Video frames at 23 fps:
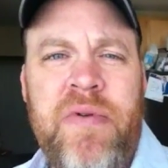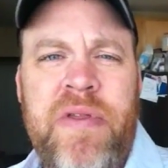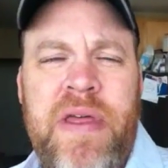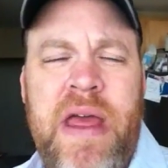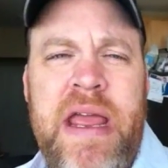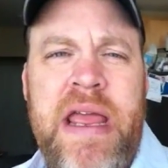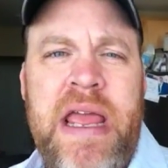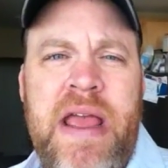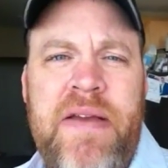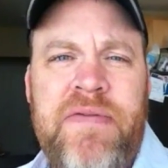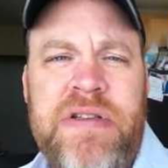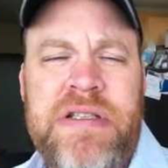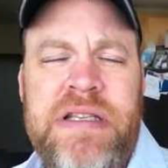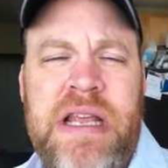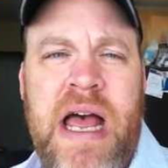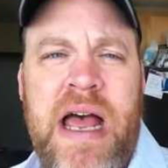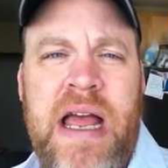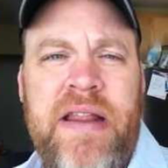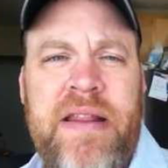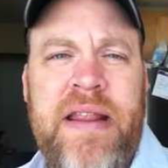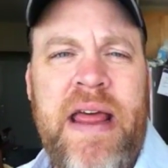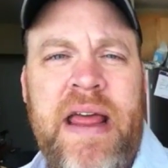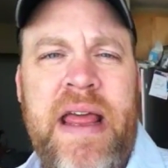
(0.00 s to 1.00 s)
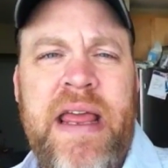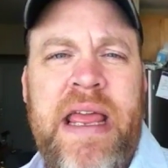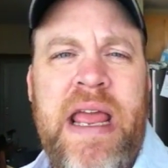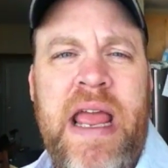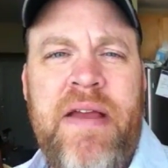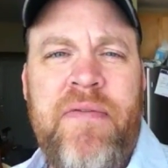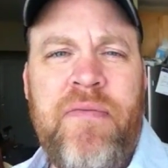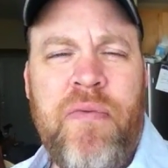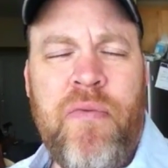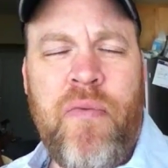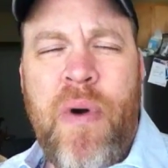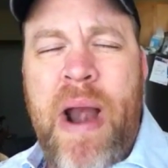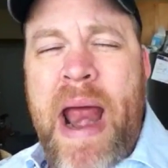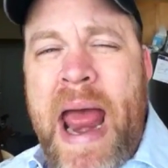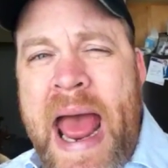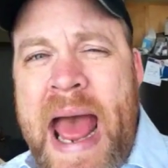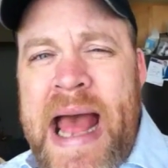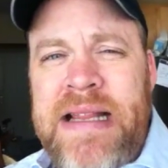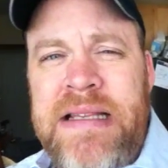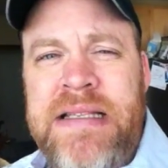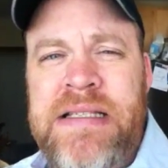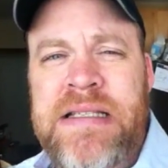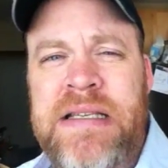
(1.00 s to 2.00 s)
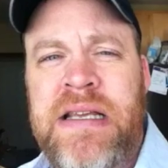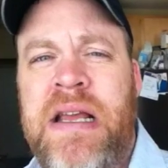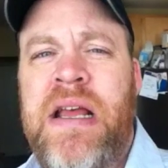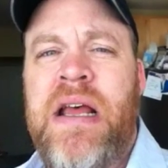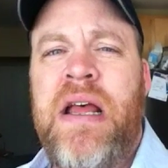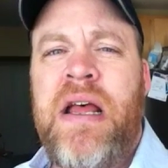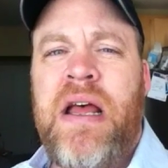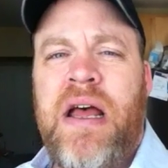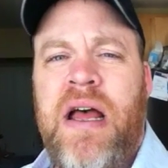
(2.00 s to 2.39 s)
where they gave they gave rats